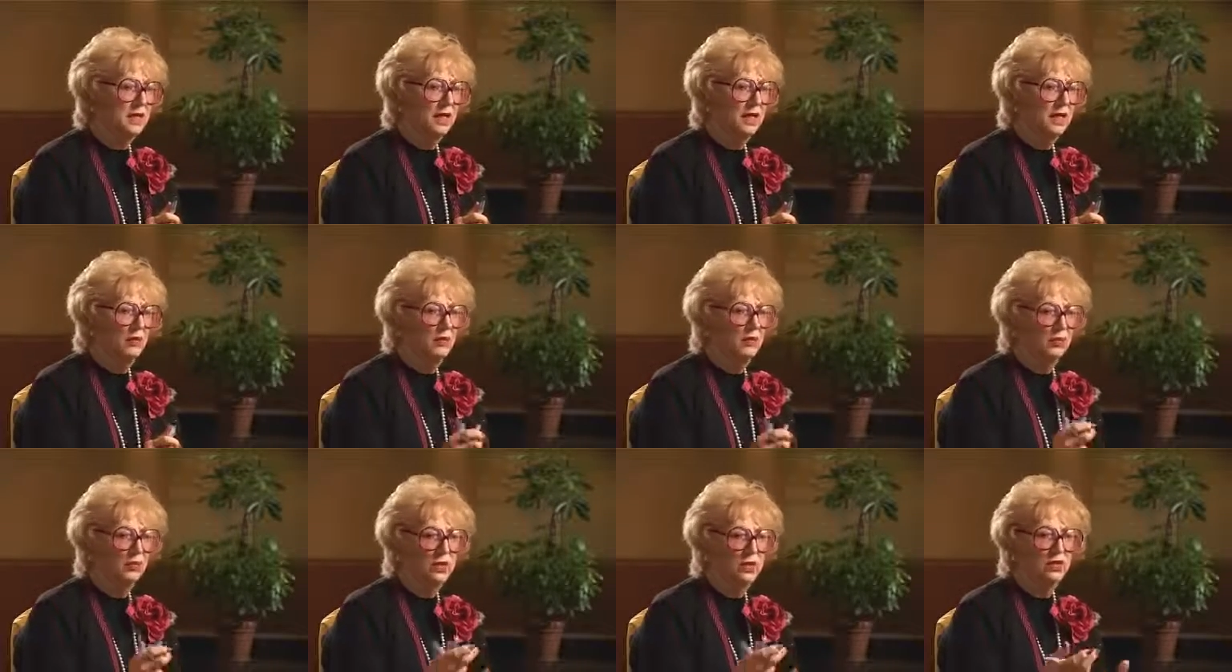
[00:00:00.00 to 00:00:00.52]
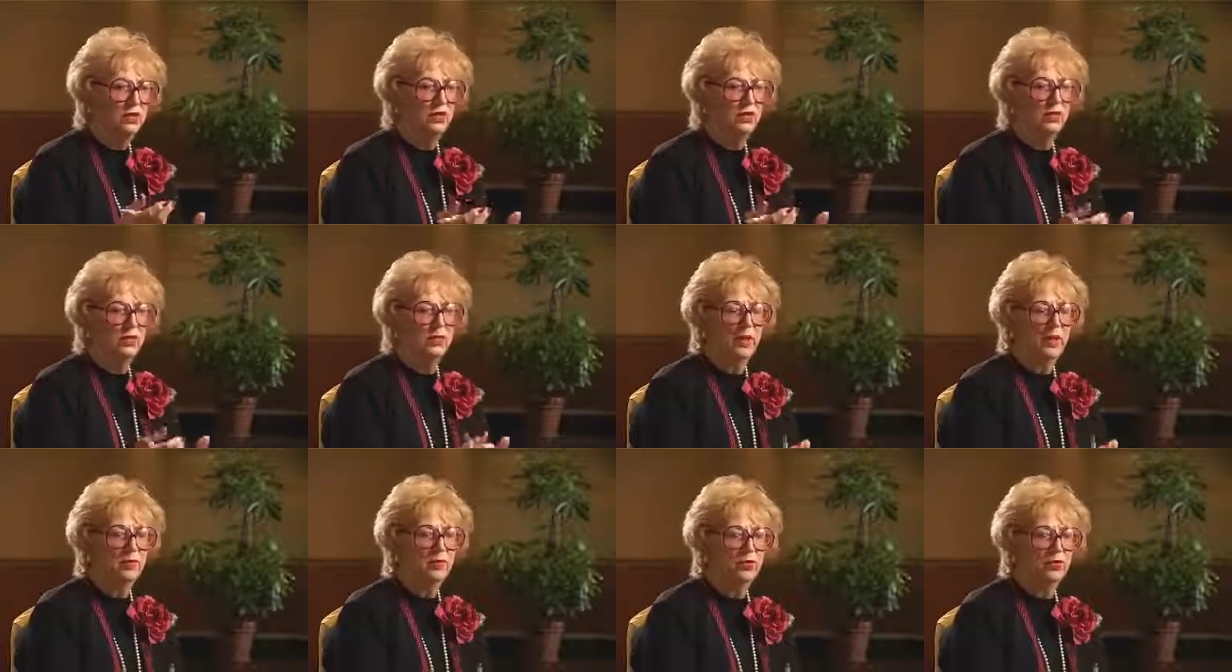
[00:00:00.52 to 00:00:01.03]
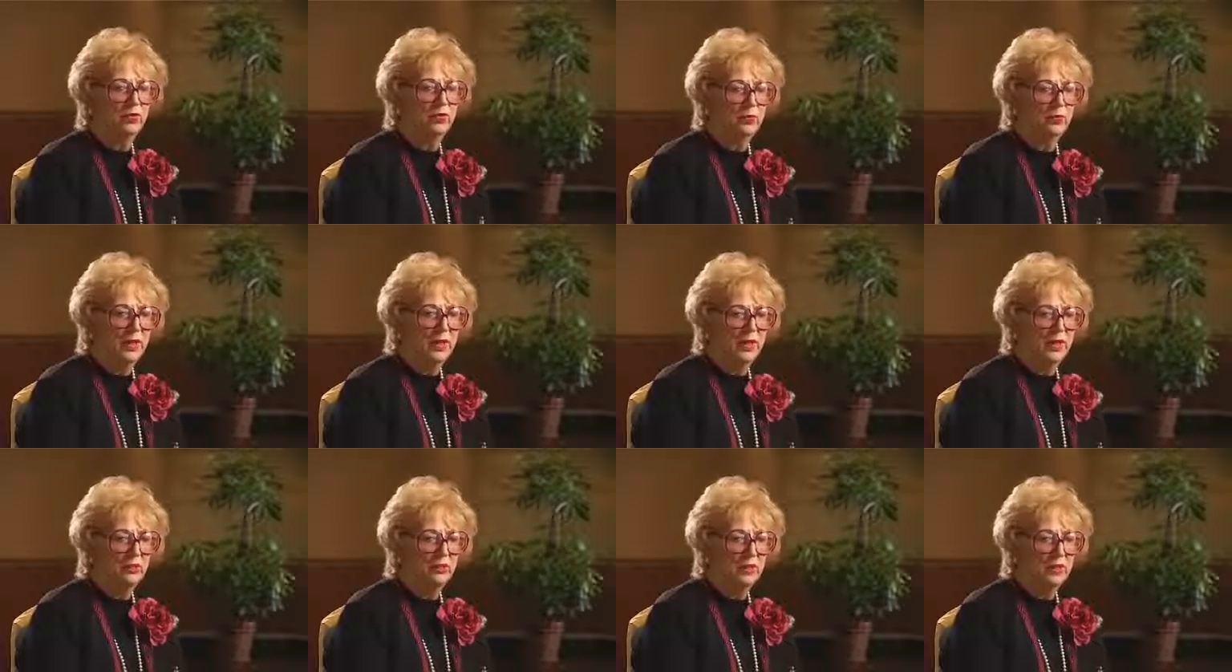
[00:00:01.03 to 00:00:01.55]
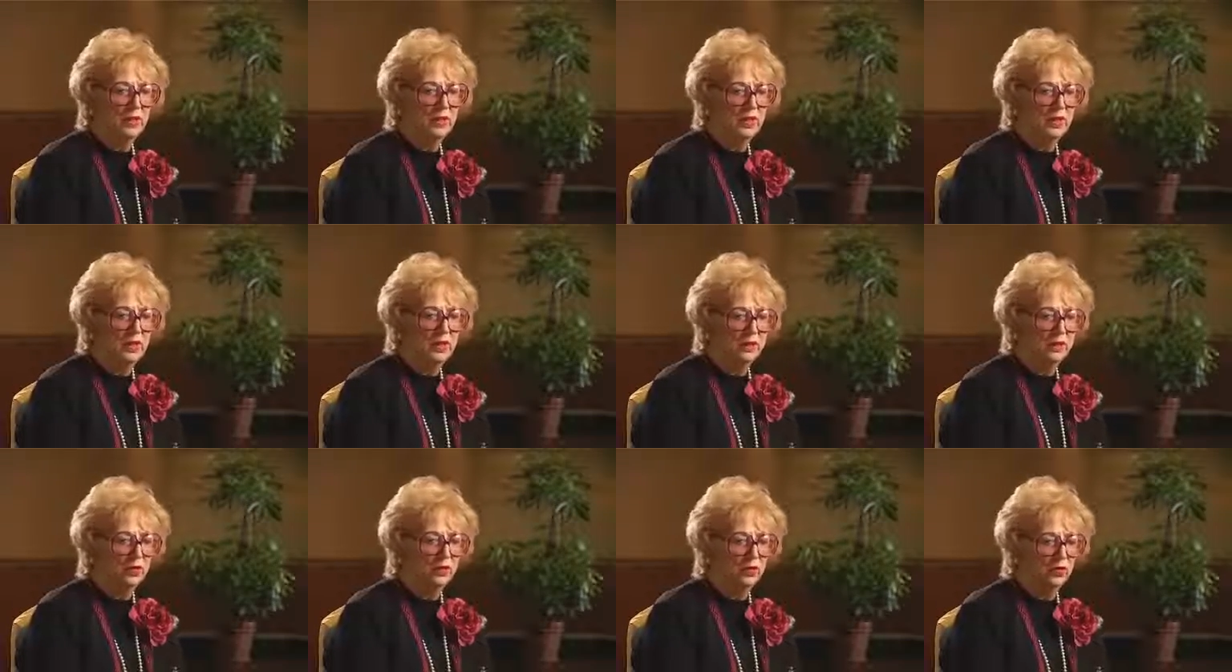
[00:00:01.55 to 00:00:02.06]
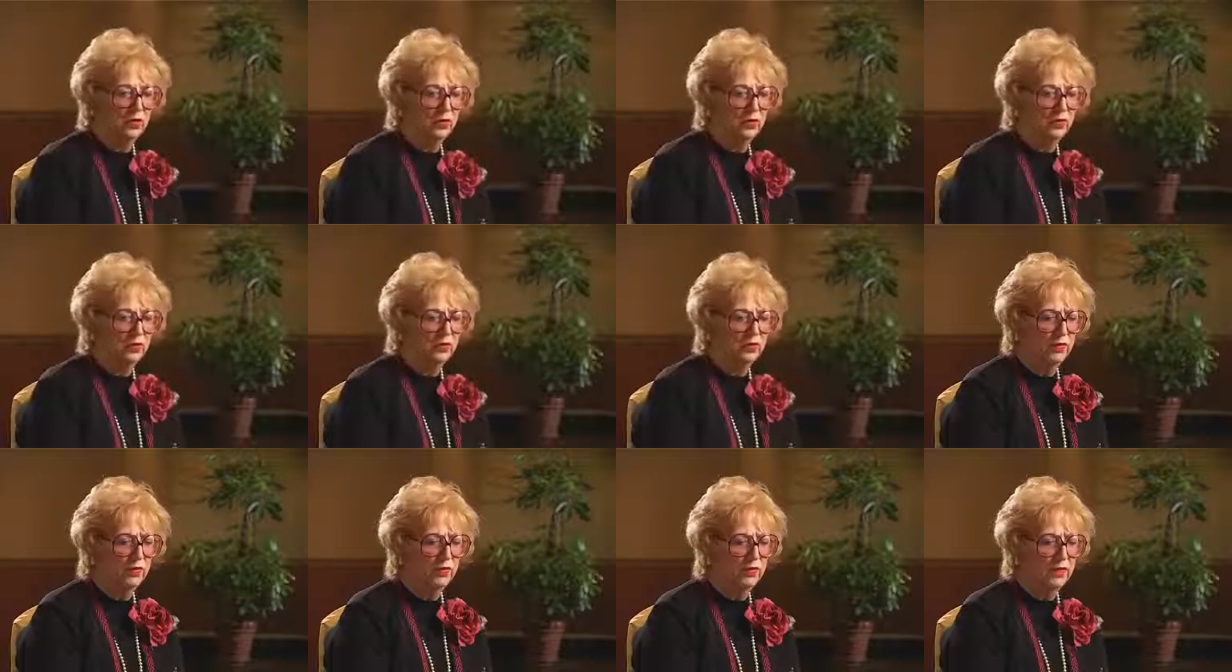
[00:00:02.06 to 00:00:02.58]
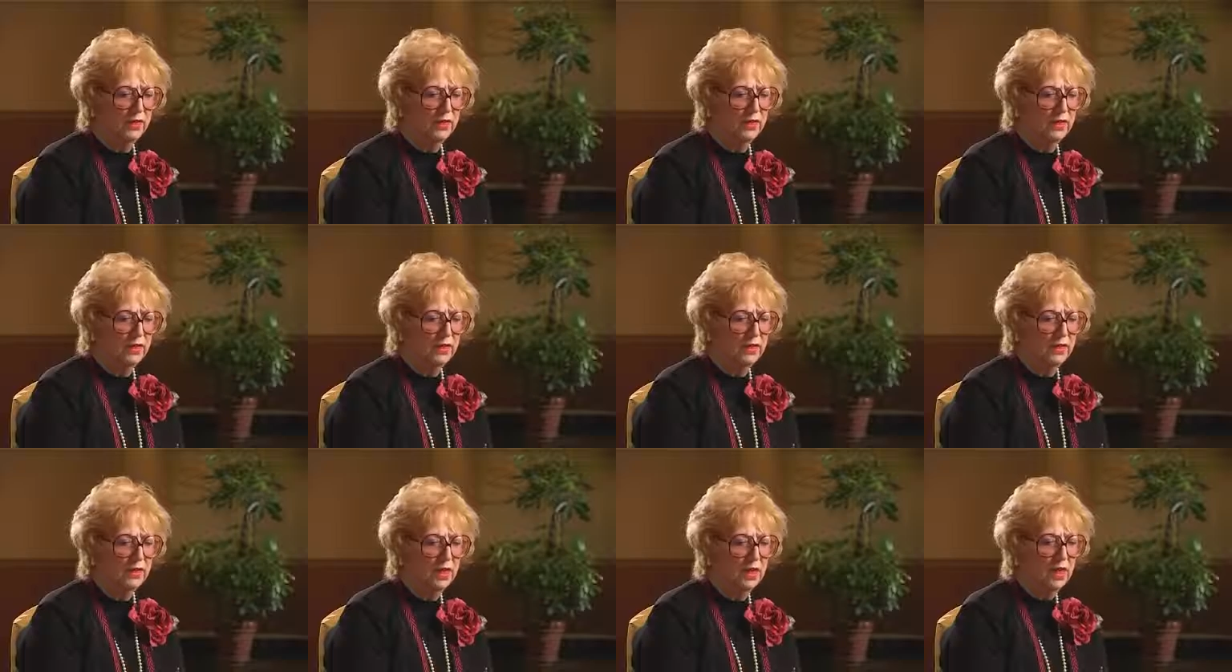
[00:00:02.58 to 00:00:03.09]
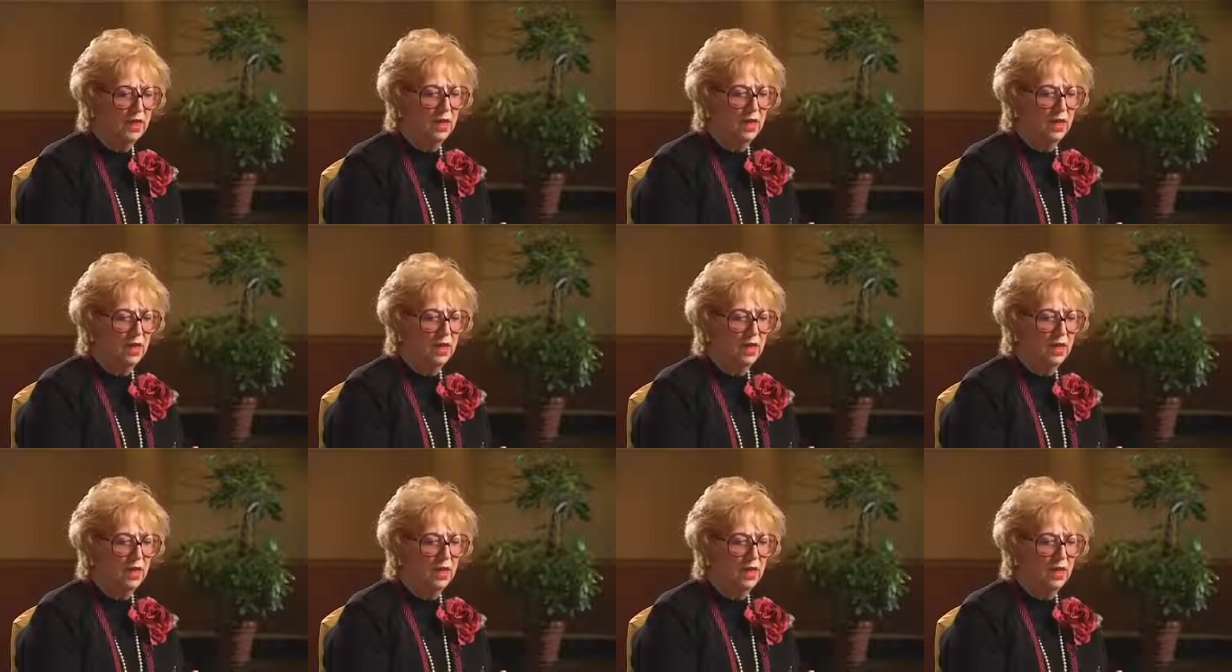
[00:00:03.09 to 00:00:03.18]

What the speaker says: And when we talk about respect, we think in terms of it being that